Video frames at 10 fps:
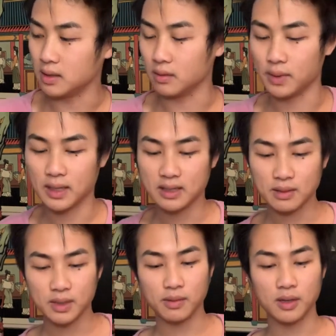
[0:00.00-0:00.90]
but at the
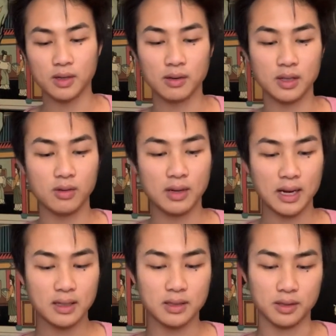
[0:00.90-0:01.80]
same time, you know that you
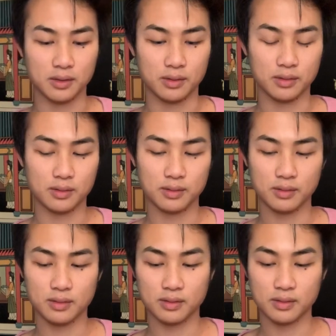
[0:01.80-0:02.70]
got to.
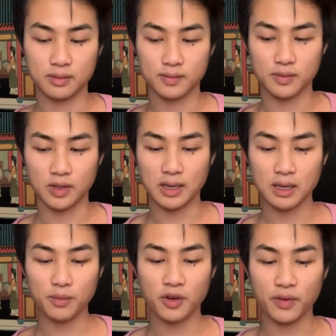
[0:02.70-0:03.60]
You got to
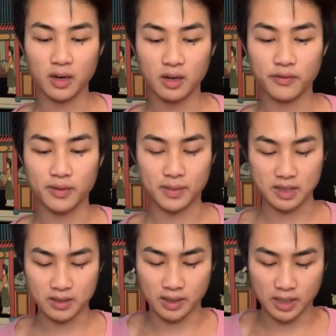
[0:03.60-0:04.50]
move on from this
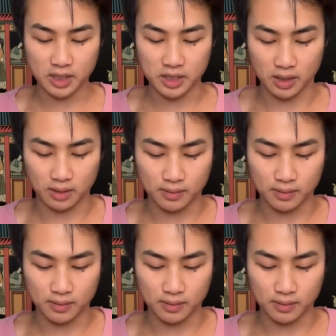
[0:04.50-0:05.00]
connection.